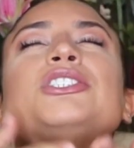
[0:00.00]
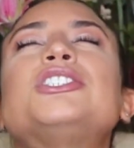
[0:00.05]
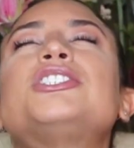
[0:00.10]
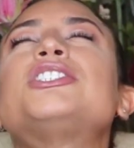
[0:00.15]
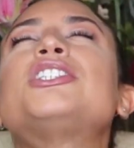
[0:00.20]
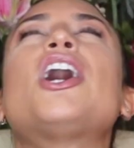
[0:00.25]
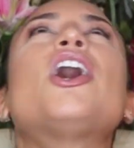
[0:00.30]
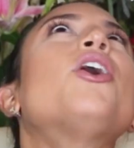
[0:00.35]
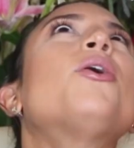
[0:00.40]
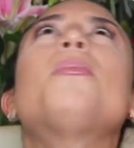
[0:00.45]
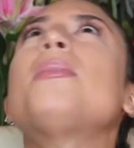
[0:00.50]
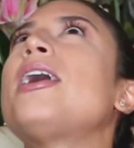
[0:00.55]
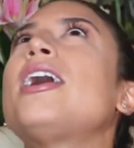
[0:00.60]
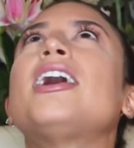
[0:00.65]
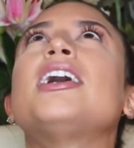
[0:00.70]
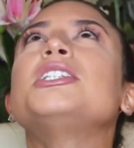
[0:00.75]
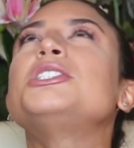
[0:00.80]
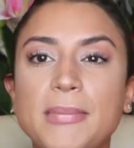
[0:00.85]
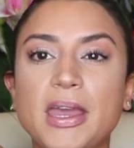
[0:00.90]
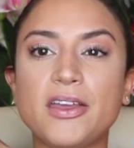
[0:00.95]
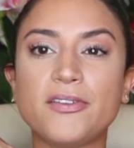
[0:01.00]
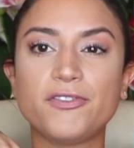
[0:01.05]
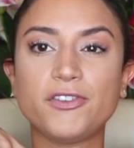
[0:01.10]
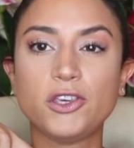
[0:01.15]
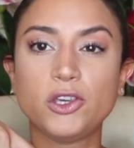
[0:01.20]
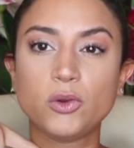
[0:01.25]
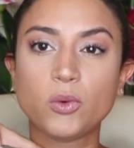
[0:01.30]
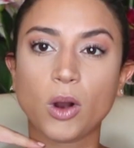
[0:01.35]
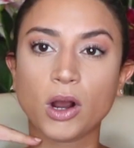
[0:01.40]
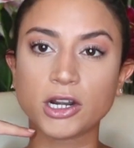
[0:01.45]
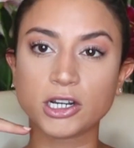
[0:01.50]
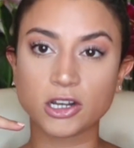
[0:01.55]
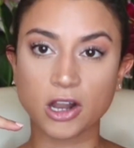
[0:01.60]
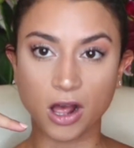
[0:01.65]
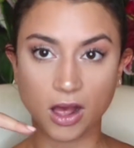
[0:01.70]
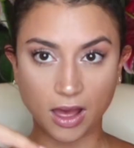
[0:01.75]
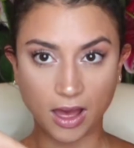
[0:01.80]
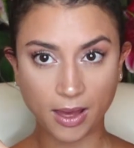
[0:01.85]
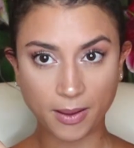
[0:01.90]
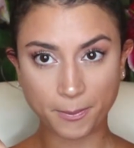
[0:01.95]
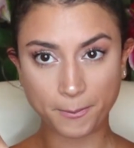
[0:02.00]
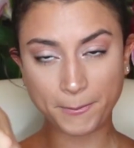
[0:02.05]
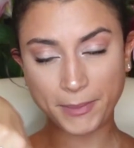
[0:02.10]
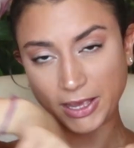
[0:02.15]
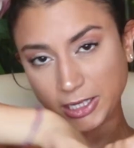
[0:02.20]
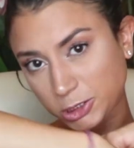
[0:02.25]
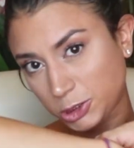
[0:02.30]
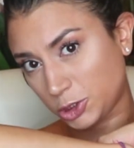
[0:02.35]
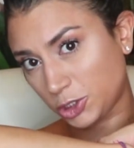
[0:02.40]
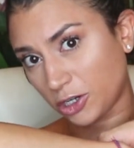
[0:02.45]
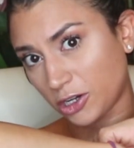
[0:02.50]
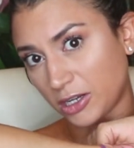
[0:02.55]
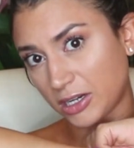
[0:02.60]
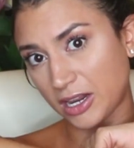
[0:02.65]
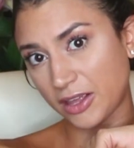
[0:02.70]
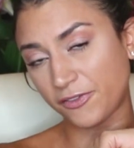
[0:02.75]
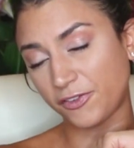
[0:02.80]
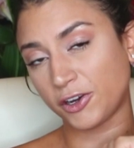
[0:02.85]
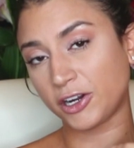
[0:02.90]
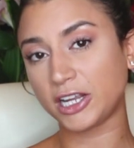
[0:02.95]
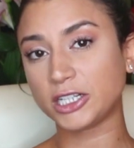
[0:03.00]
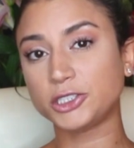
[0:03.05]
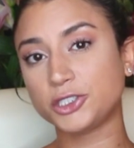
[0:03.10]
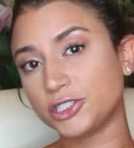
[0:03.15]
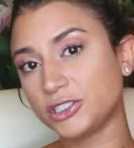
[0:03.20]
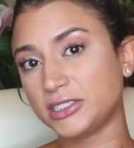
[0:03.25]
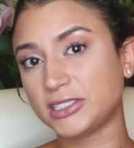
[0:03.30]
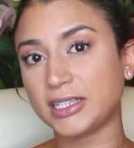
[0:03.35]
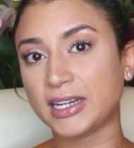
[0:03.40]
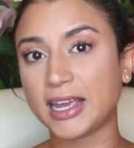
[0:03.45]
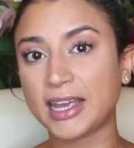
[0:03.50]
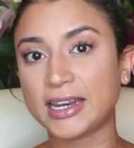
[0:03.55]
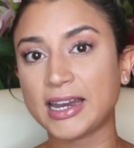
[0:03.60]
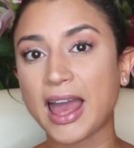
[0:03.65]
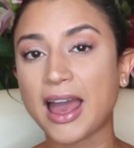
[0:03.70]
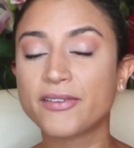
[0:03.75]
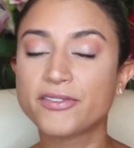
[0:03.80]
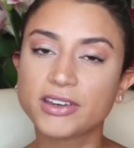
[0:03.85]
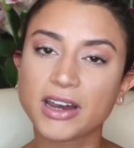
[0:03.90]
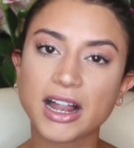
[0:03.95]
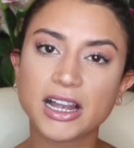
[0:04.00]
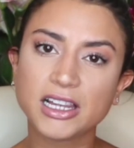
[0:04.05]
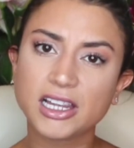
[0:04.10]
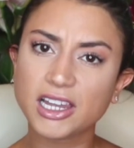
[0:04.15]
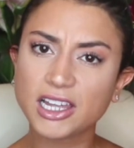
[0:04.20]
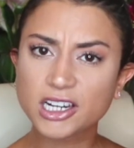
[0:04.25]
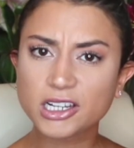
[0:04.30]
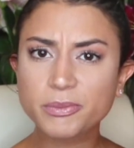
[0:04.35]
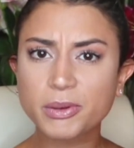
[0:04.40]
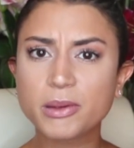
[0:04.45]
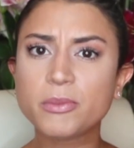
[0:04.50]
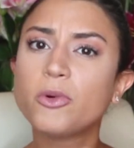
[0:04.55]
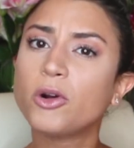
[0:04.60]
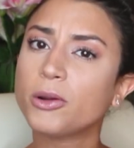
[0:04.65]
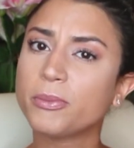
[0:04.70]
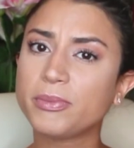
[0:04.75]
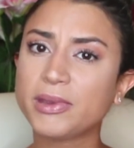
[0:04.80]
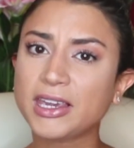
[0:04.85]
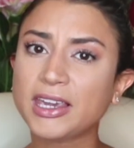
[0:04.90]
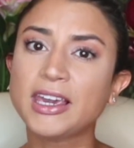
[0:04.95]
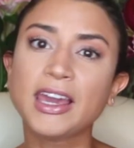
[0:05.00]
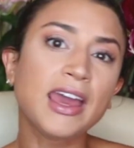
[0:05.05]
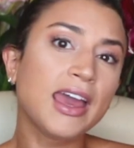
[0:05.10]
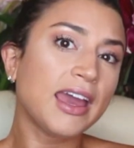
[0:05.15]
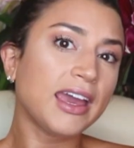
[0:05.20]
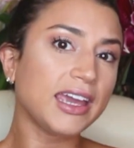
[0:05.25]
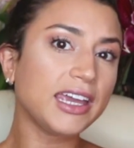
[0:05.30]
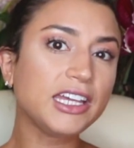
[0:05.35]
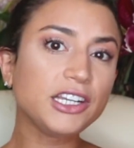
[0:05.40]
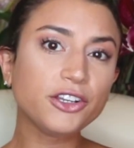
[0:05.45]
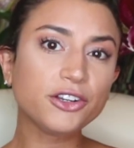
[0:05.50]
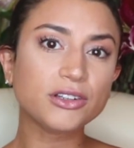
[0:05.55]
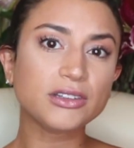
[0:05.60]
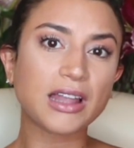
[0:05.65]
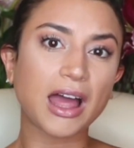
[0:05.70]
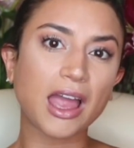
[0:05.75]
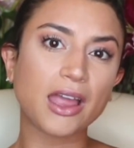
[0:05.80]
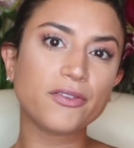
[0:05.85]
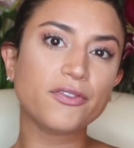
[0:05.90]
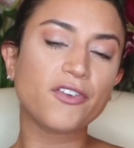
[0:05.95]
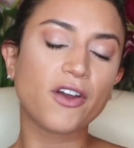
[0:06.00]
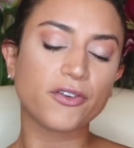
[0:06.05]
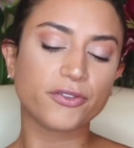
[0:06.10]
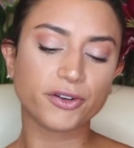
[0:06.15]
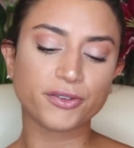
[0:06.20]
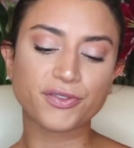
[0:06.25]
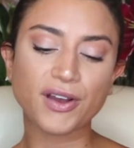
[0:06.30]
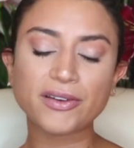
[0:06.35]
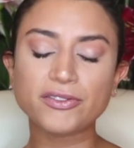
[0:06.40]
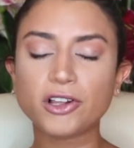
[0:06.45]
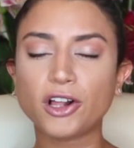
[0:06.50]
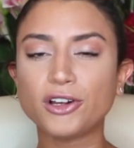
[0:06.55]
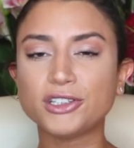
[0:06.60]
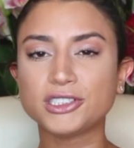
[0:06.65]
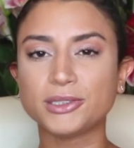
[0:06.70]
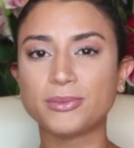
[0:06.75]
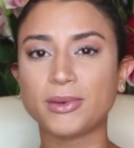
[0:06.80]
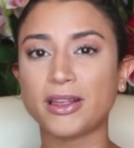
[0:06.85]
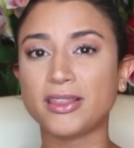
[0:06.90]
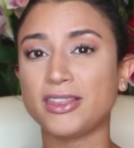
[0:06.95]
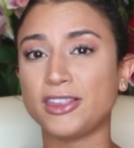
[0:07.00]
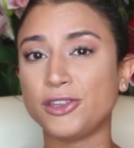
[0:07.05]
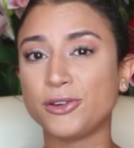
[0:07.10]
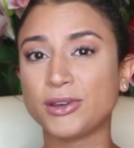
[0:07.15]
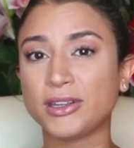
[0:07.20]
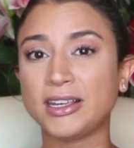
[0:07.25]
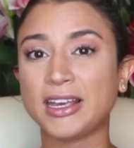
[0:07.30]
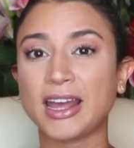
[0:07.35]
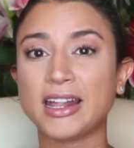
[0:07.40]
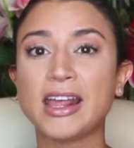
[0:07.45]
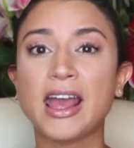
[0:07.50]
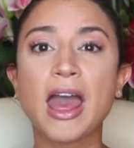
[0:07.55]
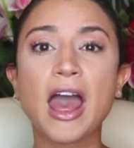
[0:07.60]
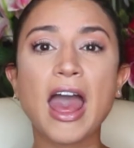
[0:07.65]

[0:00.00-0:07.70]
so much. If you are not a Patreon, if you're interested in having a little bit more meat in your life, for five dollars a month you can get